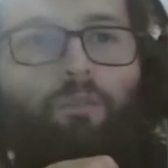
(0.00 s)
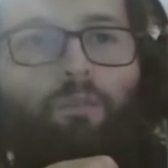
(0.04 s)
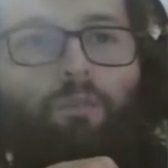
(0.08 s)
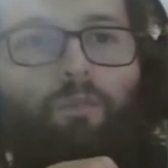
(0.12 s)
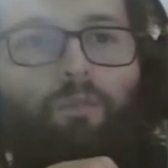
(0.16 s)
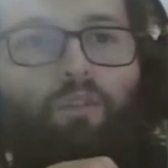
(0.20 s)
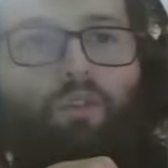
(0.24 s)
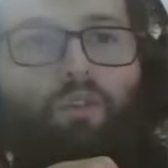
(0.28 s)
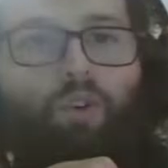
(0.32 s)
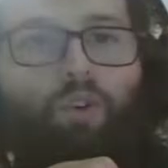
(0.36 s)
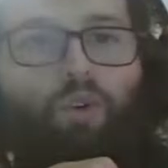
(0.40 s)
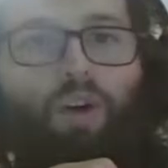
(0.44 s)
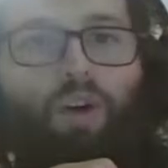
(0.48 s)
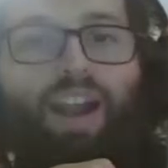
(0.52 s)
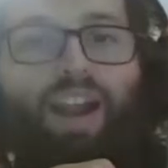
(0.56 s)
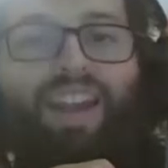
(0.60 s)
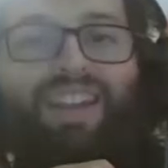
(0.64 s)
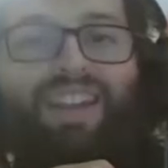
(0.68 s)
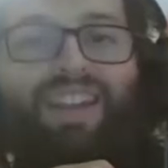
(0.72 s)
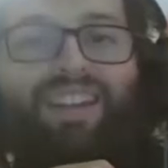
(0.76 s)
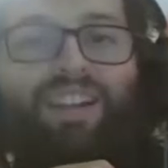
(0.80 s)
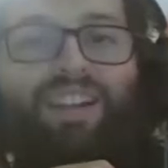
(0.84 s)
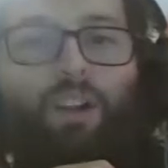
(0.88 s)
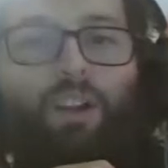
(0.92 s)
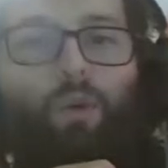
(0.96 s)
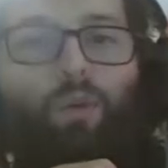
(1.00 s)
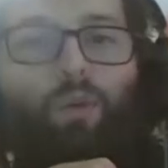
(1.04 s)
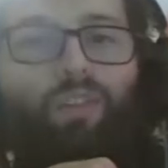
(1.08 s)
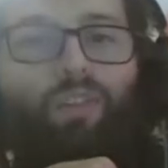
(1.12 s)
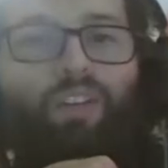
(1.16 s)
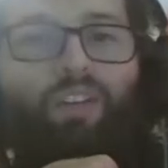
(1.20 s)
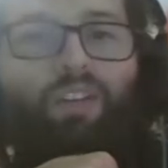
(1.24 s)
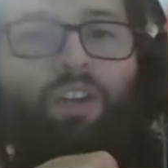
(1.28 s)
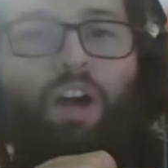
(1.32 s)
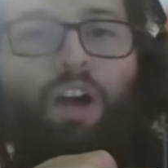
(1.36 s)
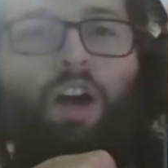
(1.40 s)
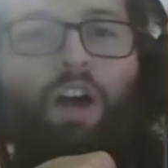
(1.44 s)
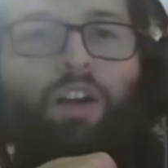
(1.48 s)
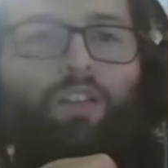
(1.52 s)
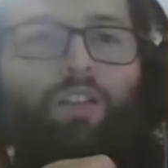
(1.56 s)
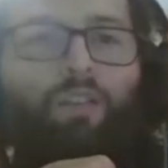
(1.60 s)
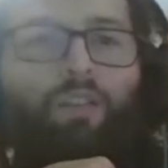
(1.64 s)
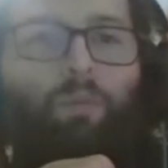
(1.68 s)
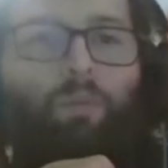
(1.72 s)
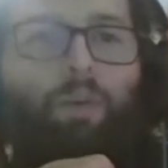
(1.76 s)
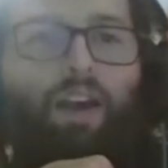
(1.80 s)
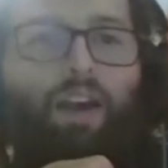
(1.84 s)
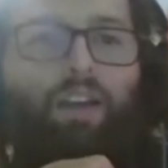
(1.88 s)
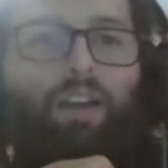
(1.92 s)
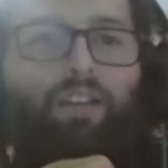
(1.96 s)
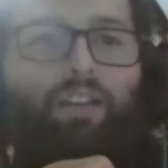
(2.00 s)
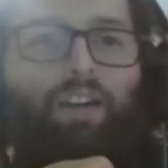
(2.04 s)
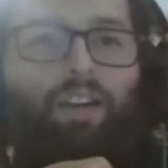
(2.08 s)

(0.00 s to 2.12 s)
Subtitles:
So, any closing thoughts, Matt?